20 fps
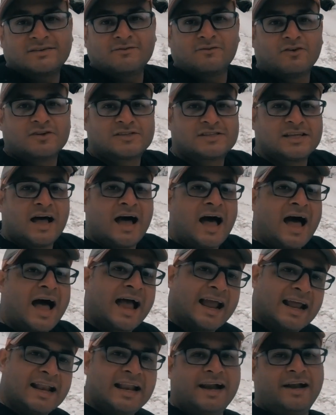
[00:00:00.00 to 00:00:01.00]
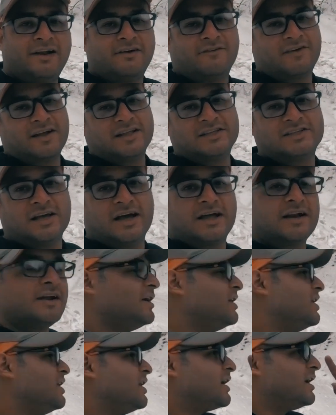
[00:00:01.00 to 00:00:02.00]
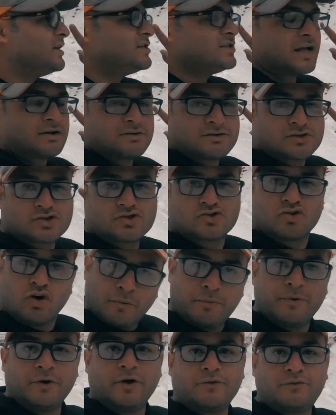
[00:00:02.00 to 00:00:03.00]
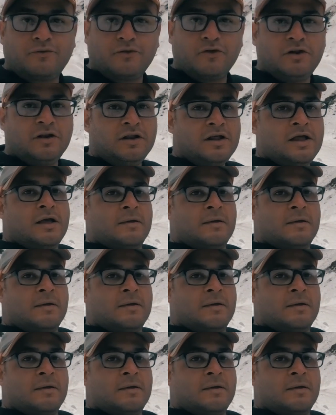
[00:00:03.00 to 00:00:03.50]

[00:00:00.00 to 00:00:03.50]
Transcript: was the highlight of Khajjiar. Khajjiar was so beautiful.